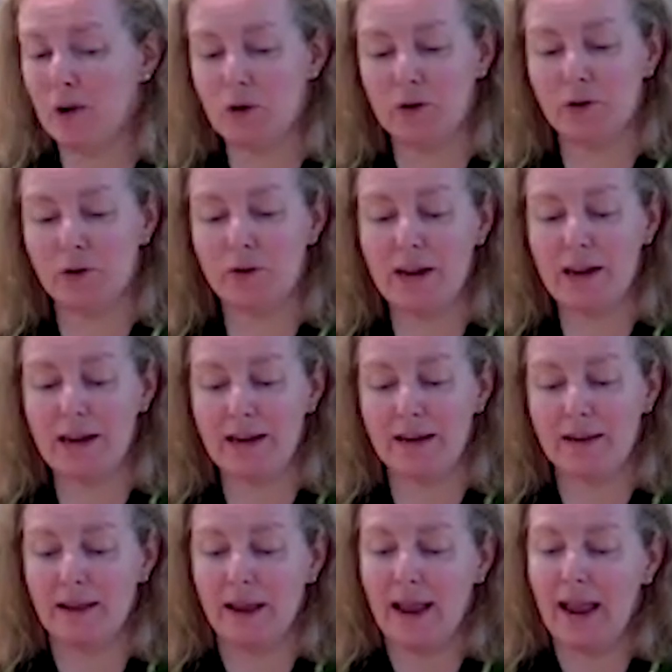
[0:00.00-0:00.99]
or
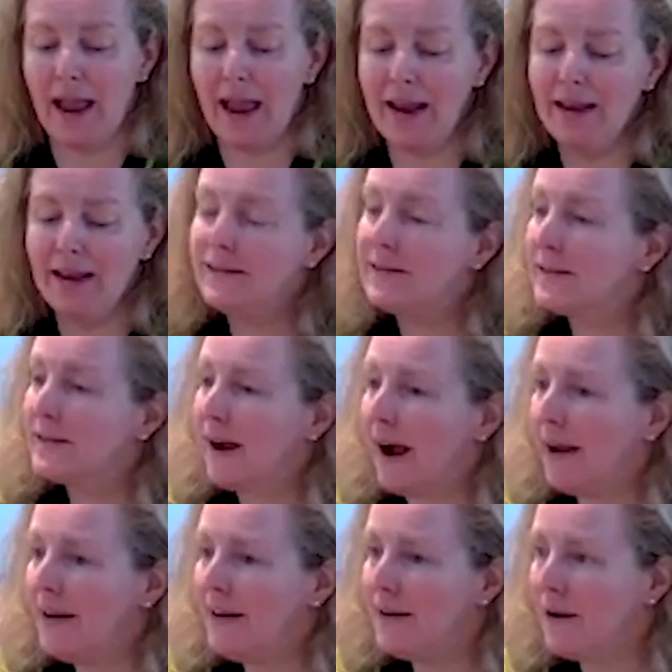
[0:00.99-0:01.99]
green, and
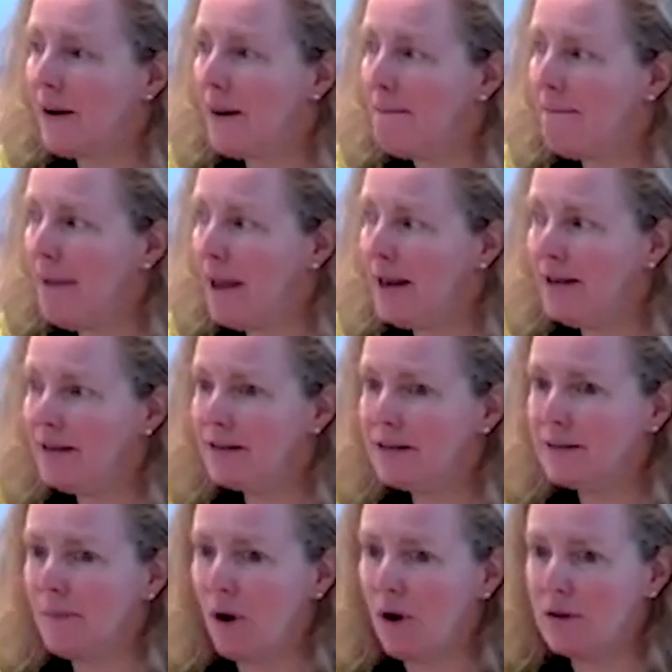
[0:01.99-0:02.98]
inside there are many
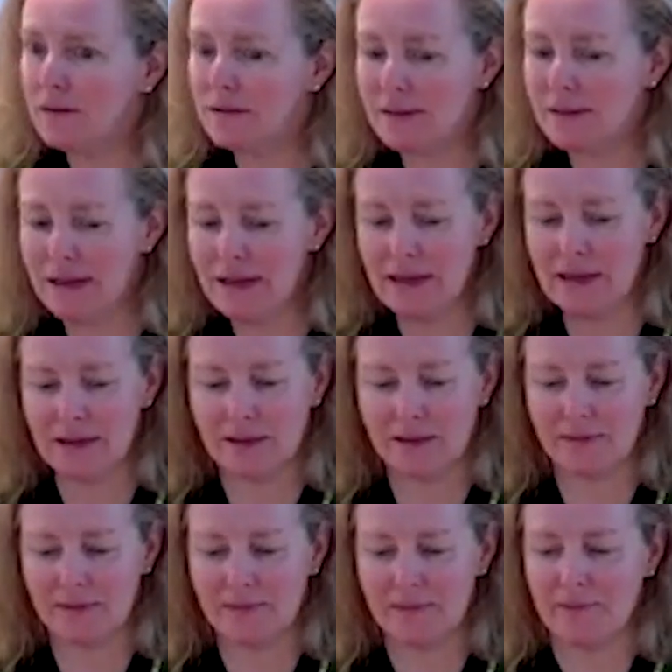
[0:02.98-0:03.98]
small
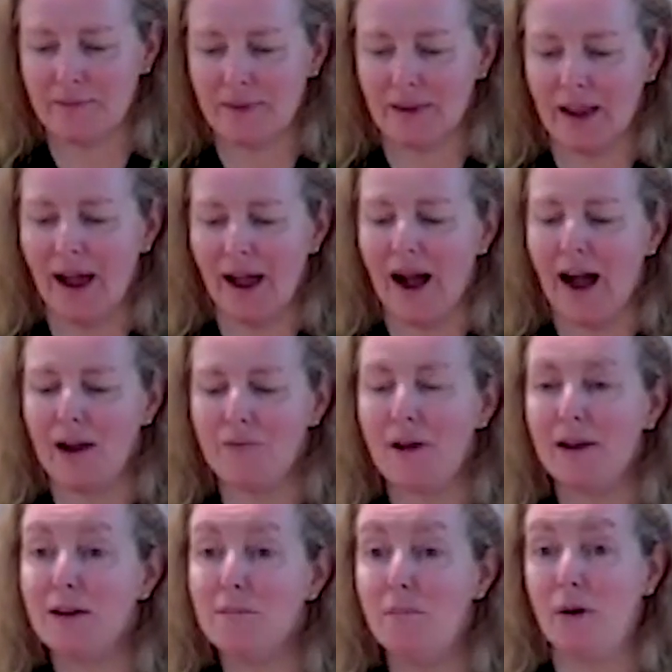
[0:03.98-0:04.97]
seeds. I
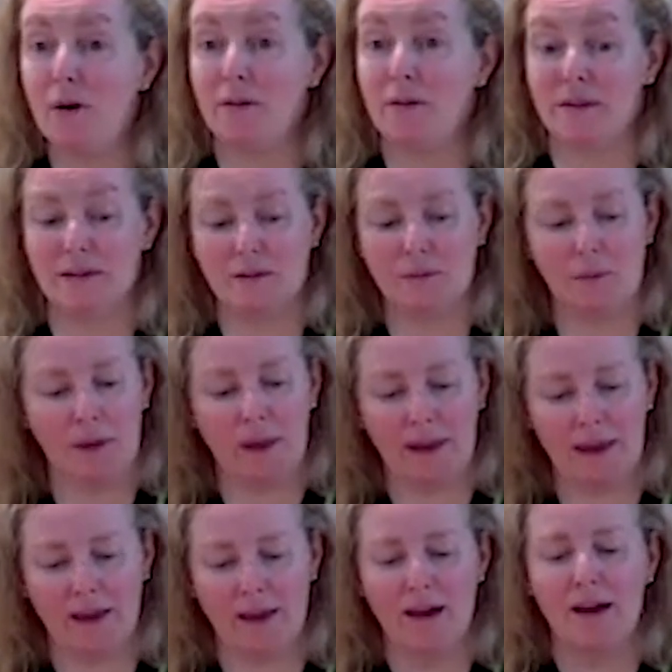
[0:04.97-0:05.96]
read a book this
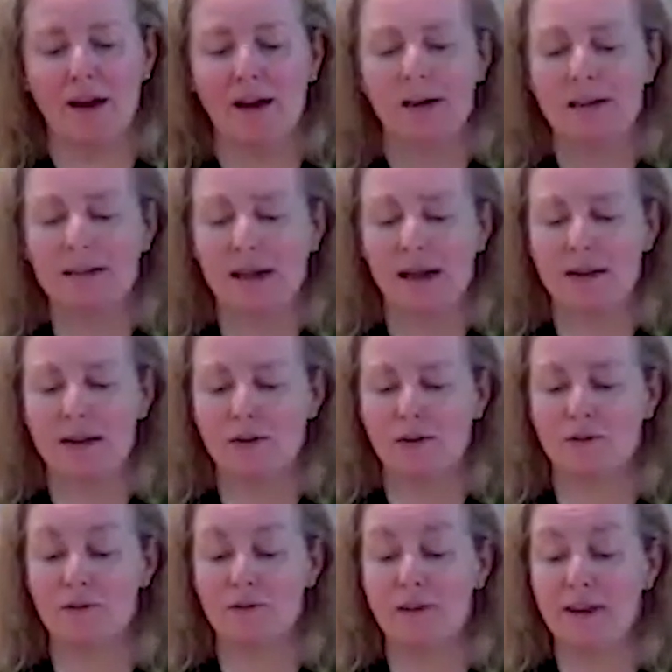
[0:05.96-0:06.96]
week
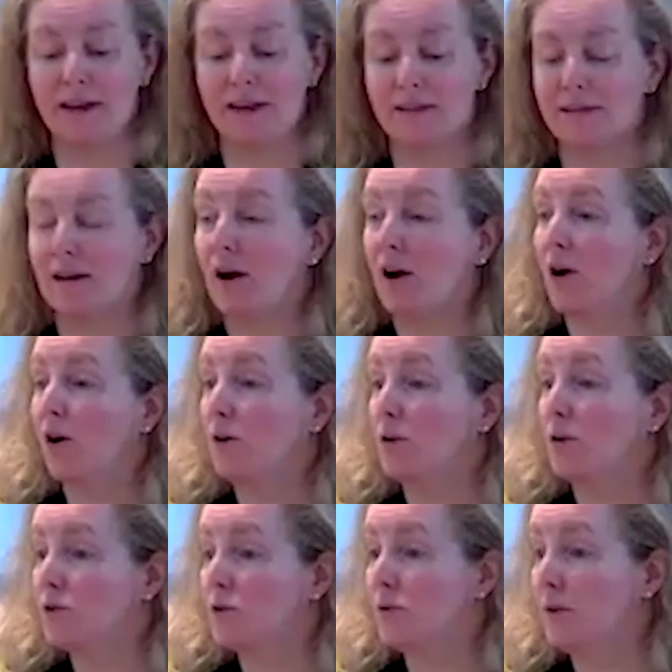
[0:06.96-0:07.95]
titled Figs, A
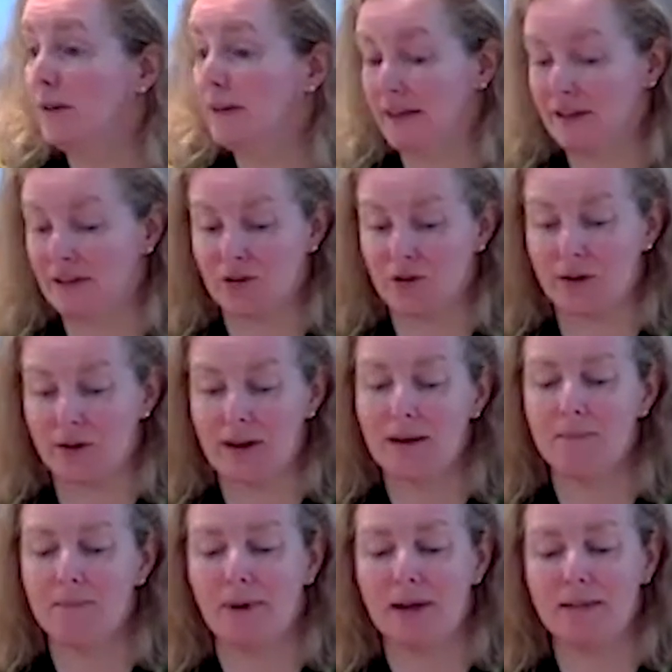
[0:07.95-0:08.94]
Cultural
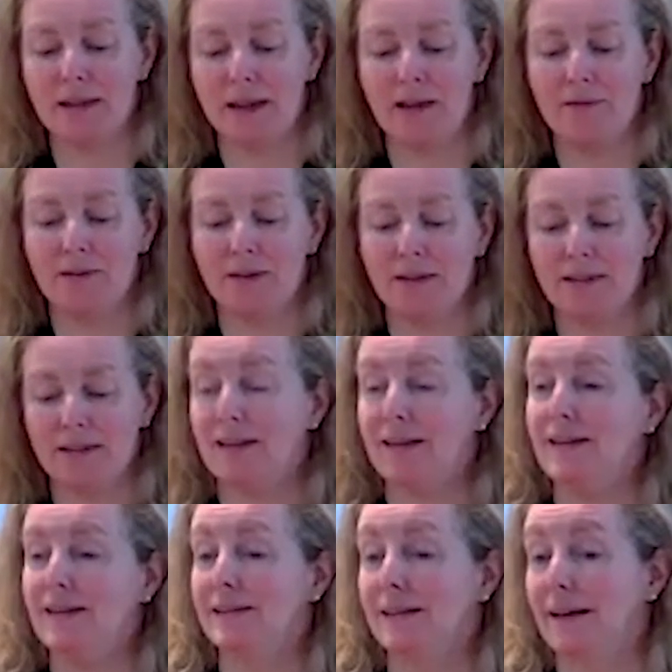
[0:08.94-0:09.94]
History by David
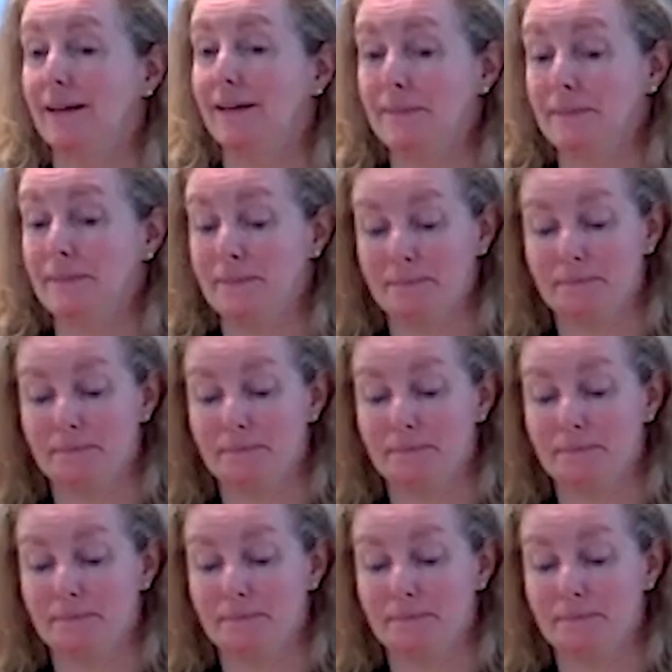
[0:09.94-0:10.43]
C. Sutton.